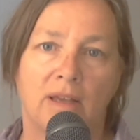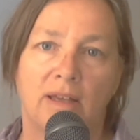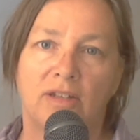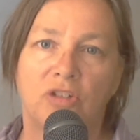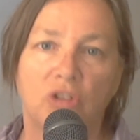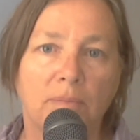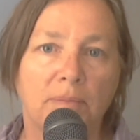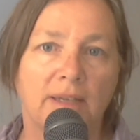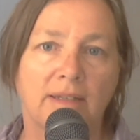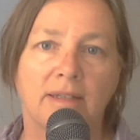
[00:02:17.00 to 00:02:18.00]

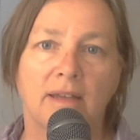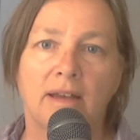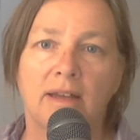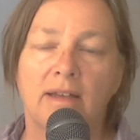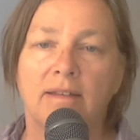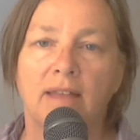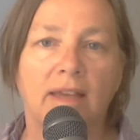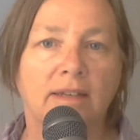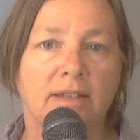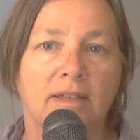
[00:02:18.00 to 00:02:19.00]
jumping style,
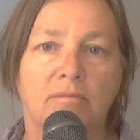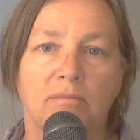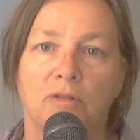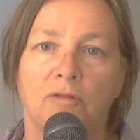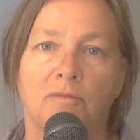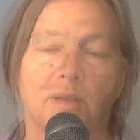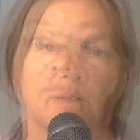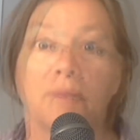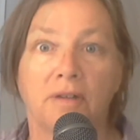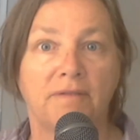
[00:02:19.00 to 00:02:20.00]
excellent
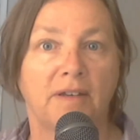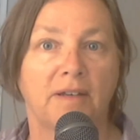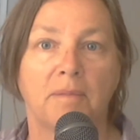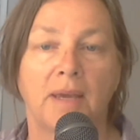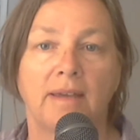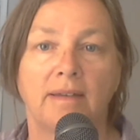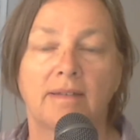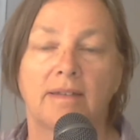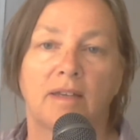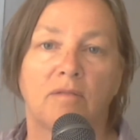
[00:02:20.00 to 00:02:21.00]
movement, perfect
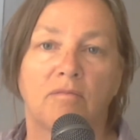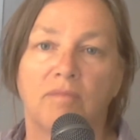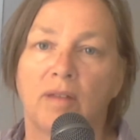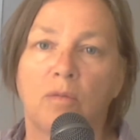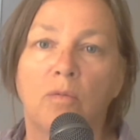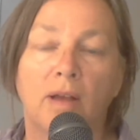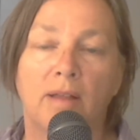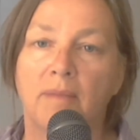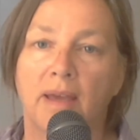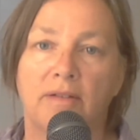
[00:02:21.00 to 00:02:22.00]
pace, and a
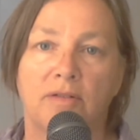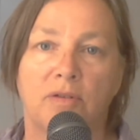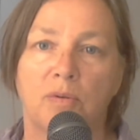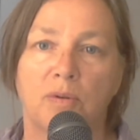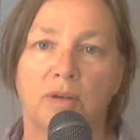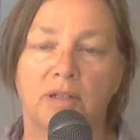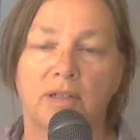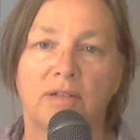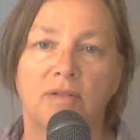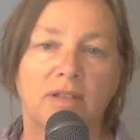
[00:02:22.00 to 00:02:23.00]
well-mannered horse.
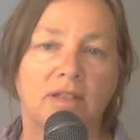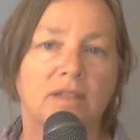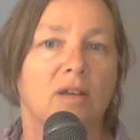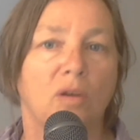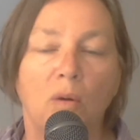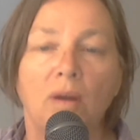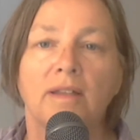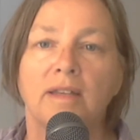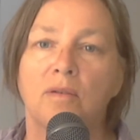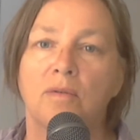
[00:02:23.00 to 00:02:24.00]
So this is a
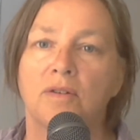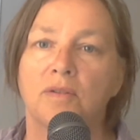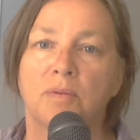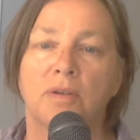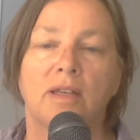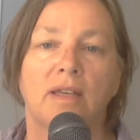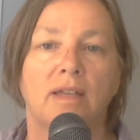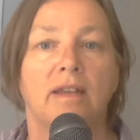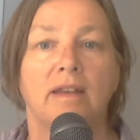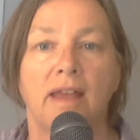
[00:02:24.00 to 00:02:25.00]
quality horse putting
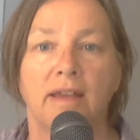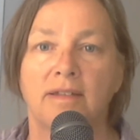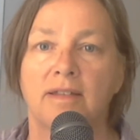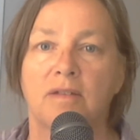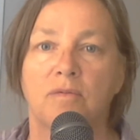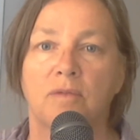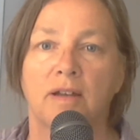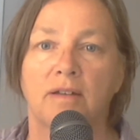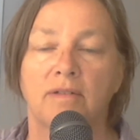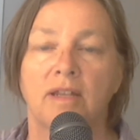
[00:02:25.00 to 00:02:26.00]
in an excellent
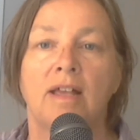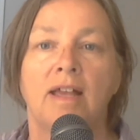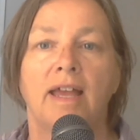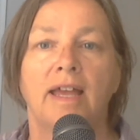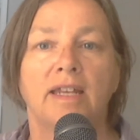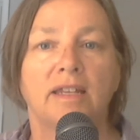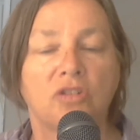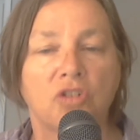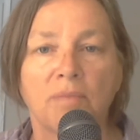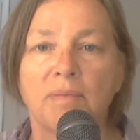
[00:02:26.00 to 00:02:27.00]
round, and the
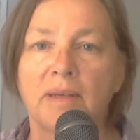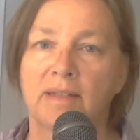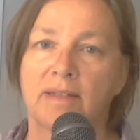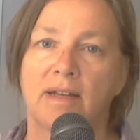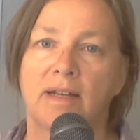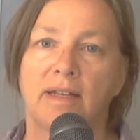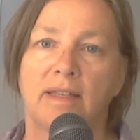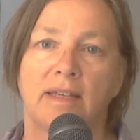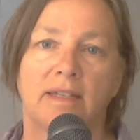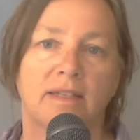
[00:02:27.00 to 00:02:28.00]
jumping style
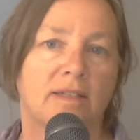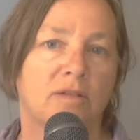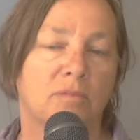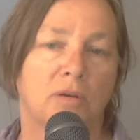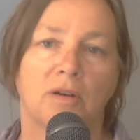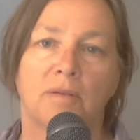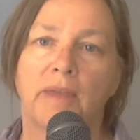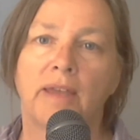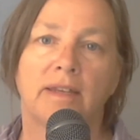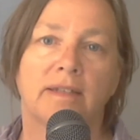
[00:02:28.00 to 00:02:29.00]
is superb.
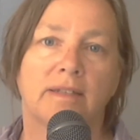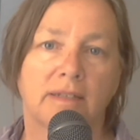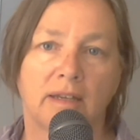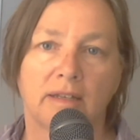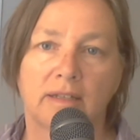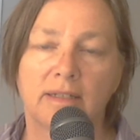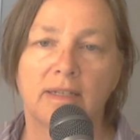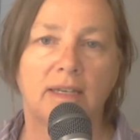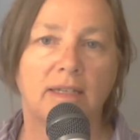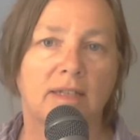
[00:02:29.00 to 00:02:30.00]
That is, it's got its
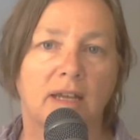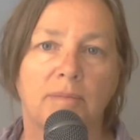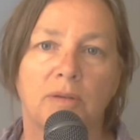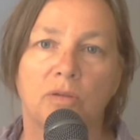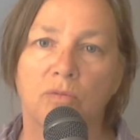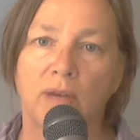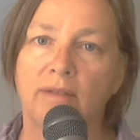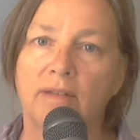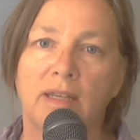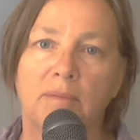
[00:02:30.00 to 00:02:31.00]
knees up, it's
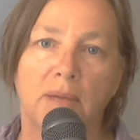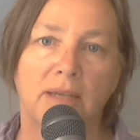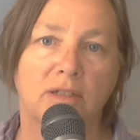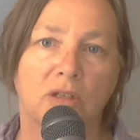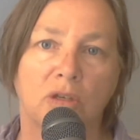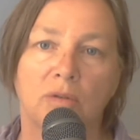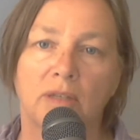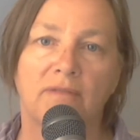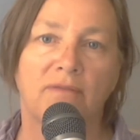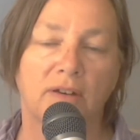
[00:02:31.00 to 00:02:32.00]
rounding and
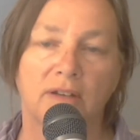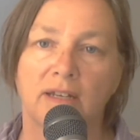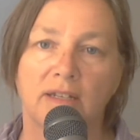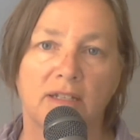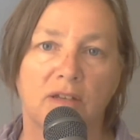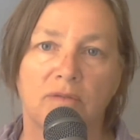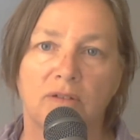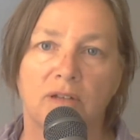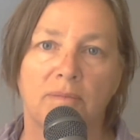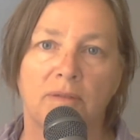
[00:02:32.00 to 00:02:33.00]
basculing very nicely over
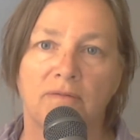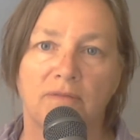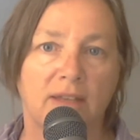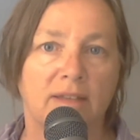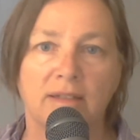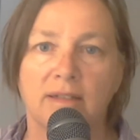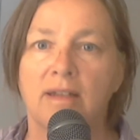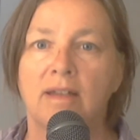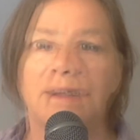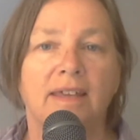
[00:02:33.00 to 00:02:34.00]
top of the fence,
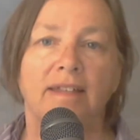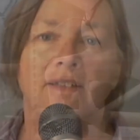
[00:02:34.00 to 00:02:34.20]
gets